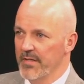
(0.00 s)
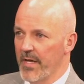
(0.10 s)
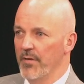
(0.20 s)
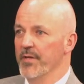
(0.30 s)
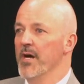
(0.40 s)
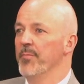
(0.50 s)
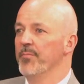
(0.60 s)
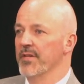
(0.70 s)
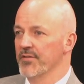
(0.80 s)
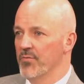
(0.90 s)
held it up
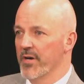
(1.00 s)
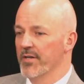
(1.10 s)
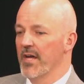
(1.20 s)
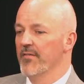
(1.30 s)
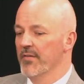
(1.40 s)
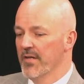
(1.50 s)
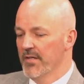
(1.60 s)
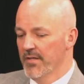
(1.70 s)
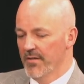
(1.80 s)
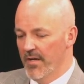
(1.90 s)
because he wanted to have
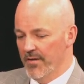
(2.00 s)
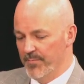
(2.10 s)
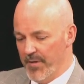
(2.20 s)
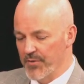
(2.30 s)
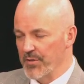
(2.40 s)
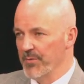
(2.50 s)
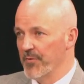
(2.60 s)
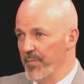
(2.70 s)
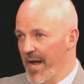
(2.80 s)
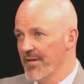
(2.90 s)
a better treatment
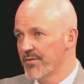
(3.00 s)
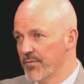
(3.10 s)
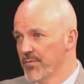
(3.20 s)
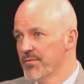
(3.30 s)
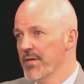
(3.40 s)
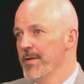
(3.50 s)
for pass-throughs.